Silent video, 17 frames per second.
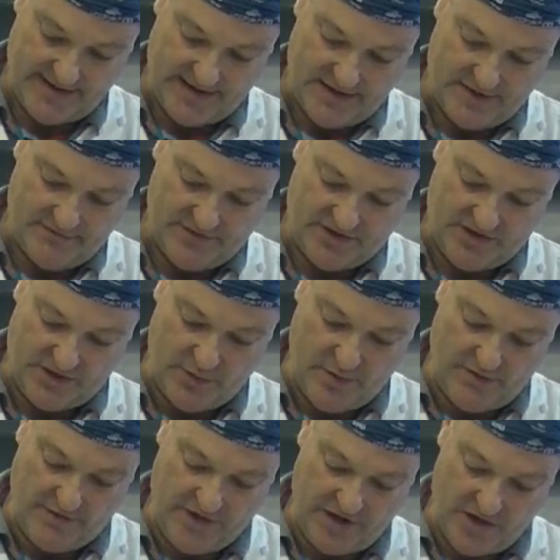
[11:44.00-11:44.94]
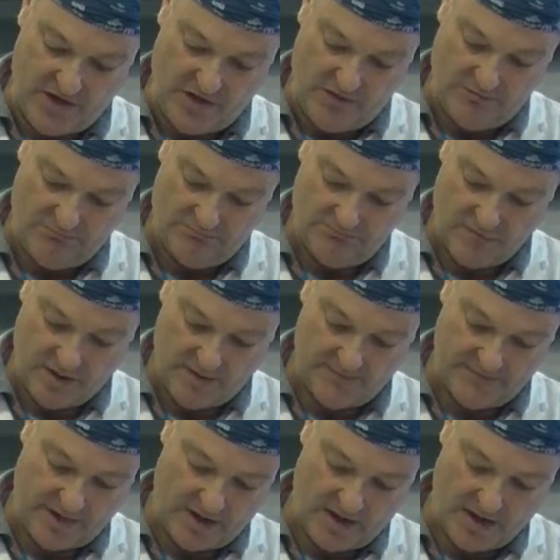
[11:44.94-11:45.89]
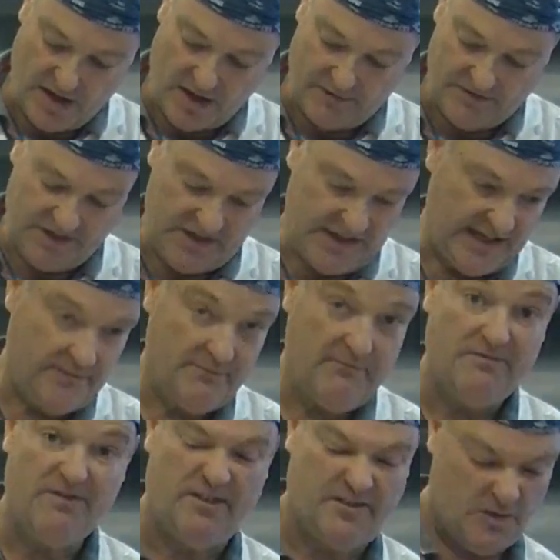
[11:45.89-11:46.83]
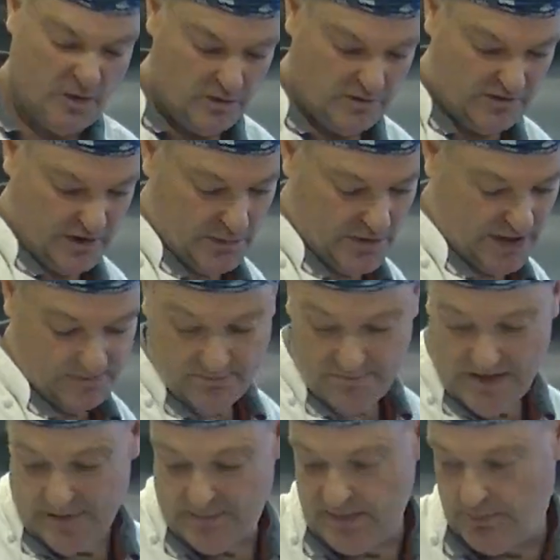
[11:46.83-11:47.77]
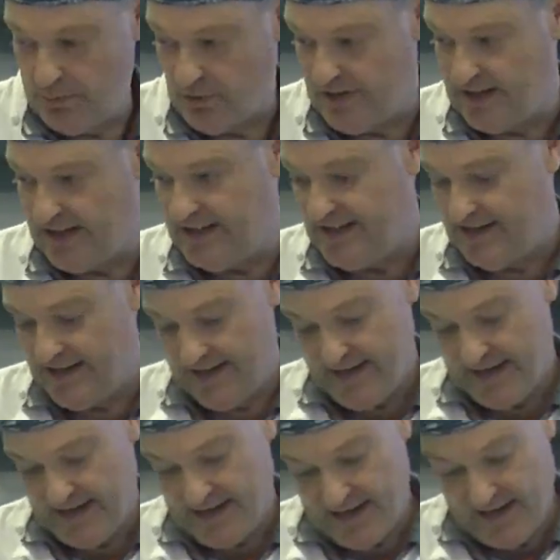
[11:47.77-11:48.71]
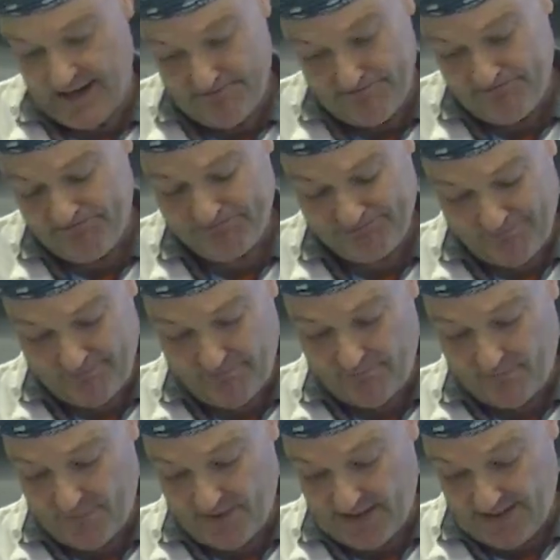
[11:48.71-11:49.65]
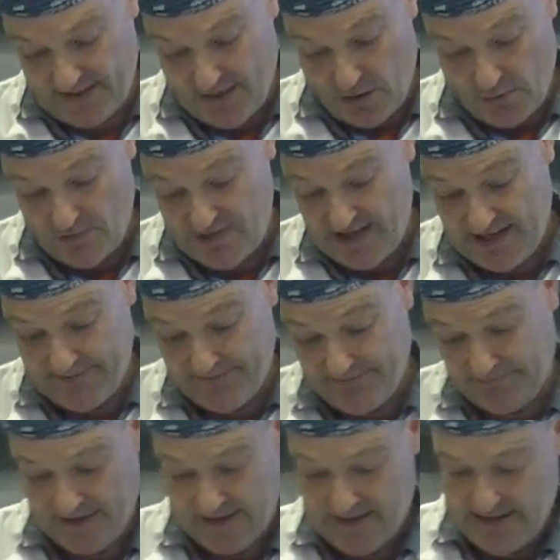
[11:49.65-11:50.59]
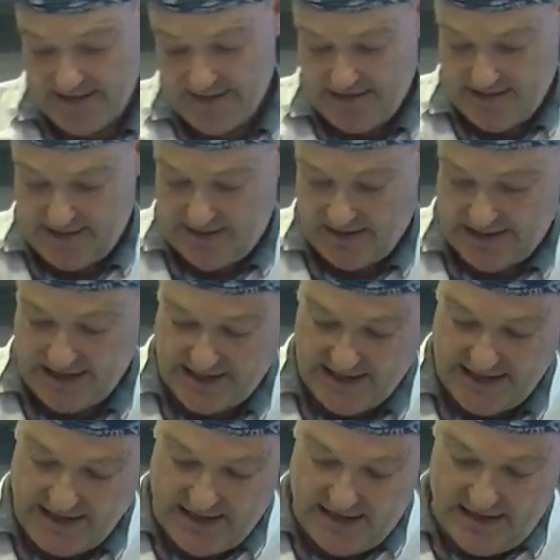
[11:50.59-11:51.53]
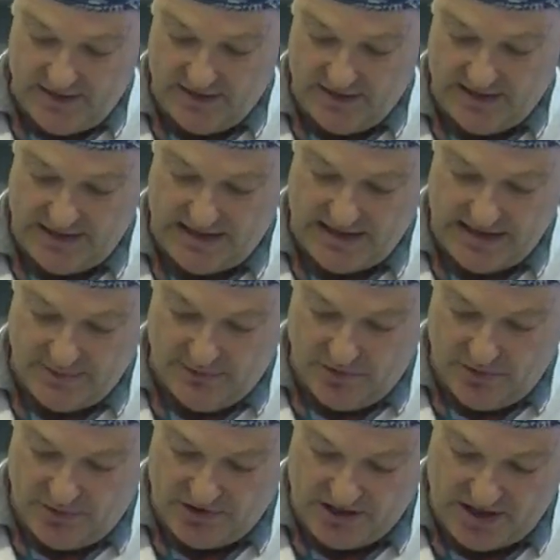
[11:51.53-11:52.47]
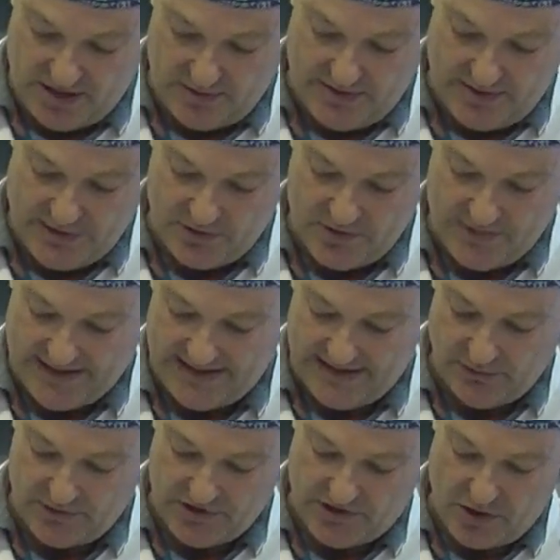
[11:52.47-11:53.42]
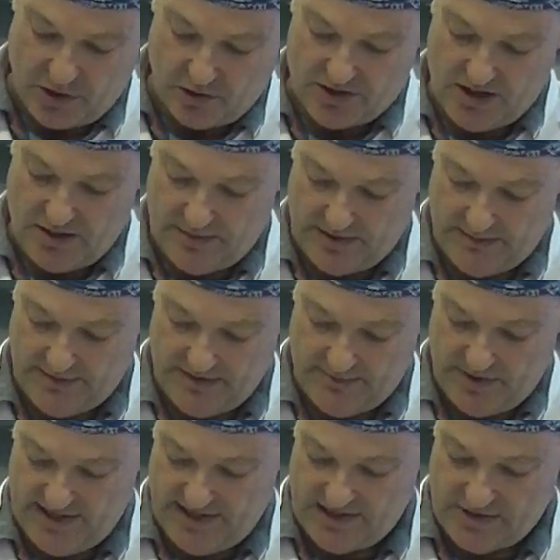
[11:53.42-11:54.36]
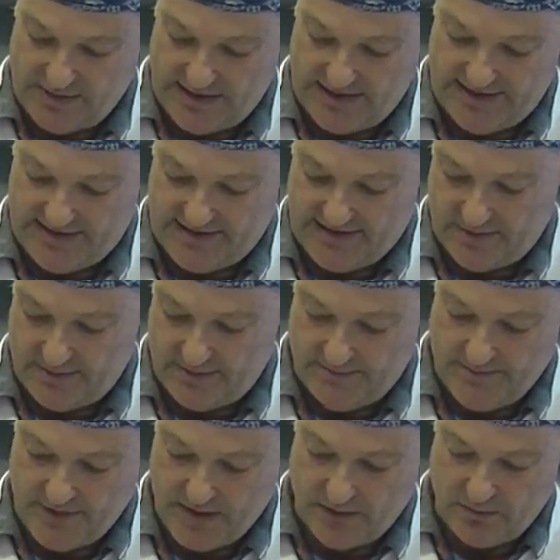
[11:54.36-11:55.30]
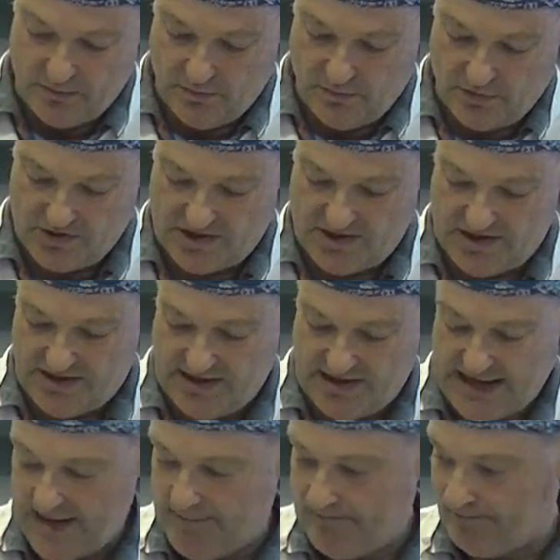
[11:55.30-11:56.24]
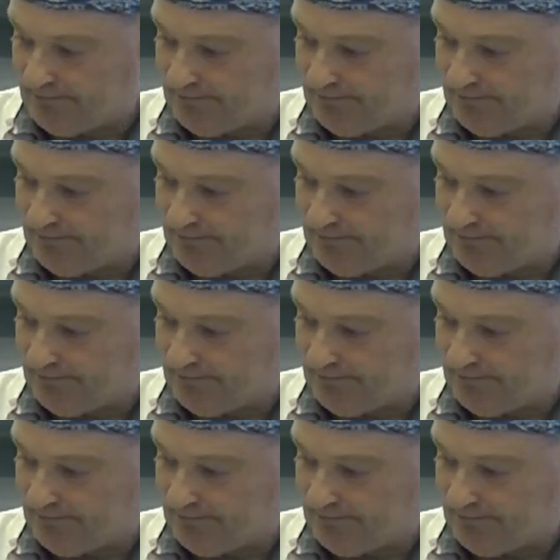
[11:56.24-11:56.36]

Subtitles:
For 2 of you, half a tin. For 4 of you, I'd maybe put in a whole tin. Okay. I'm going to also add a little stock cube in a minute. We need to add some water to that.